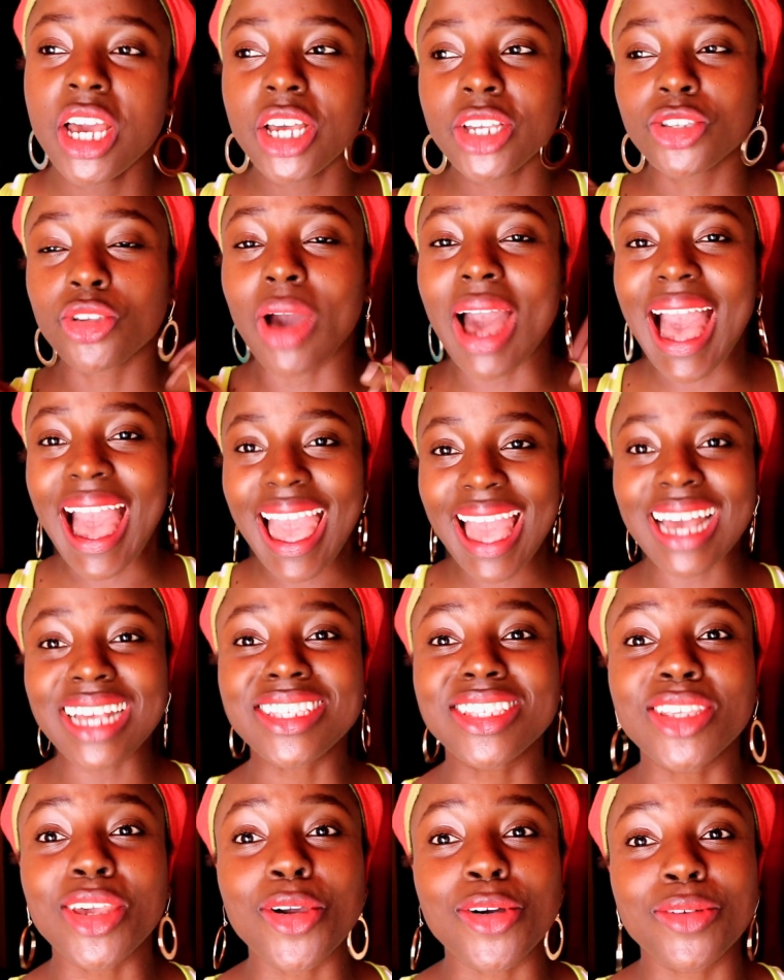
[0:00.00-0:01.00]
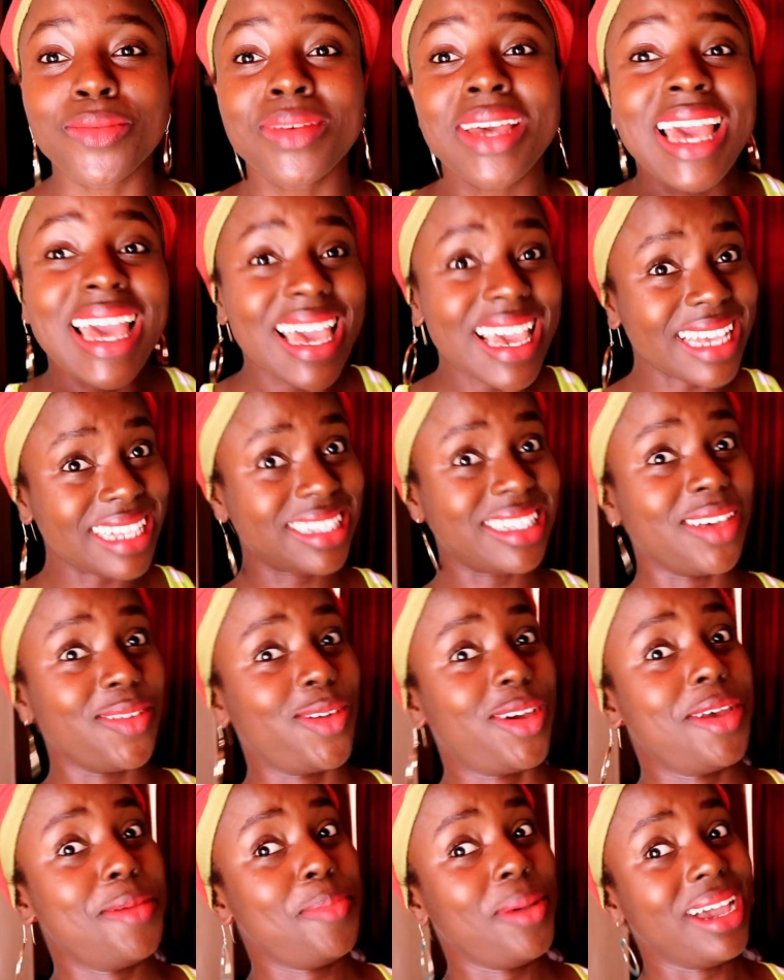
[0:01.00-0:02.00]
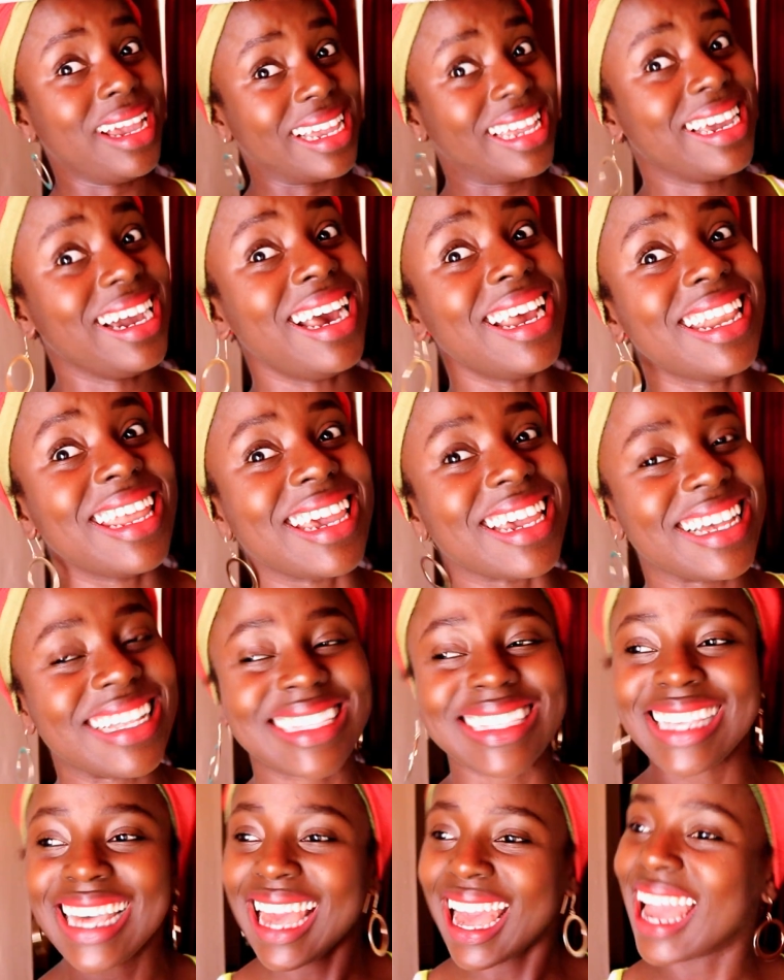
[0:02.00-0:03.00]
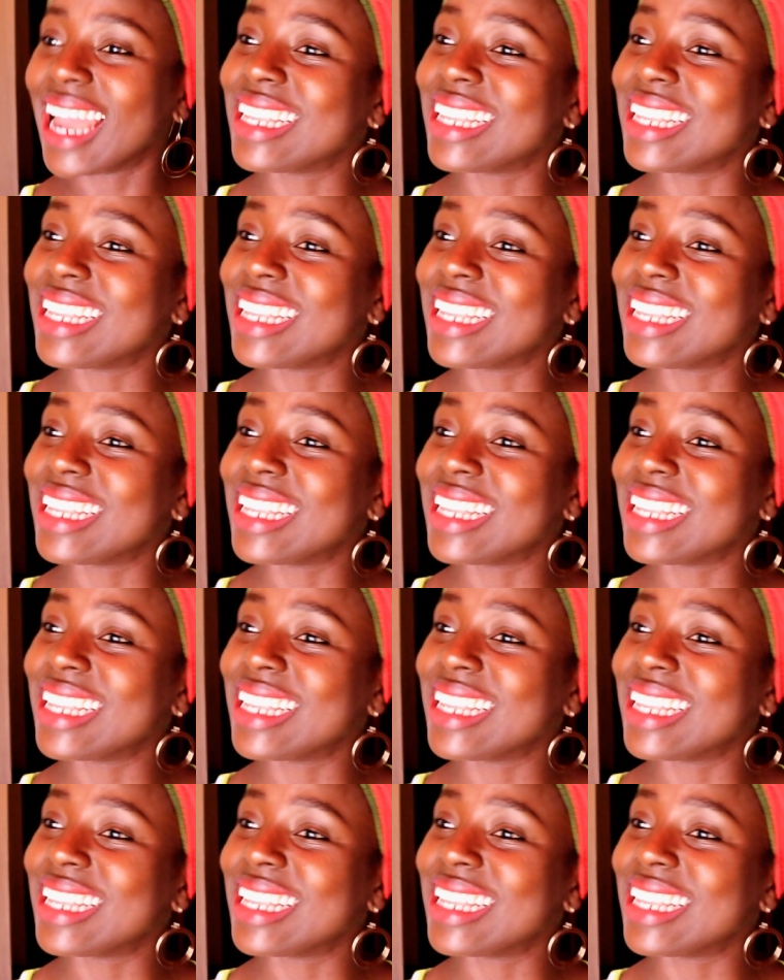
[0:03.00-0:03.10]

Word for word: So I assume it's Safari Park Gardens.